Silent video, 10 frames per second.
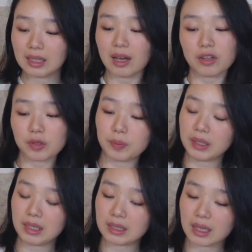The other
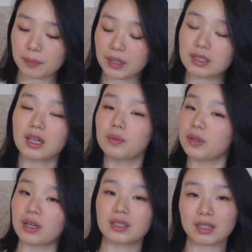piece I picked up, you
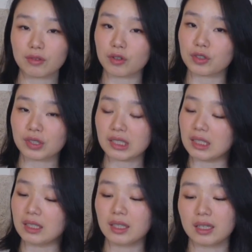guys have also
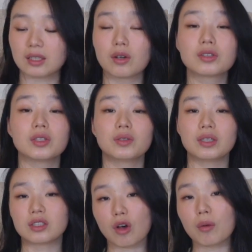seen, it's
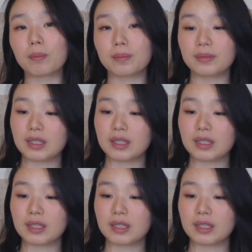also a top.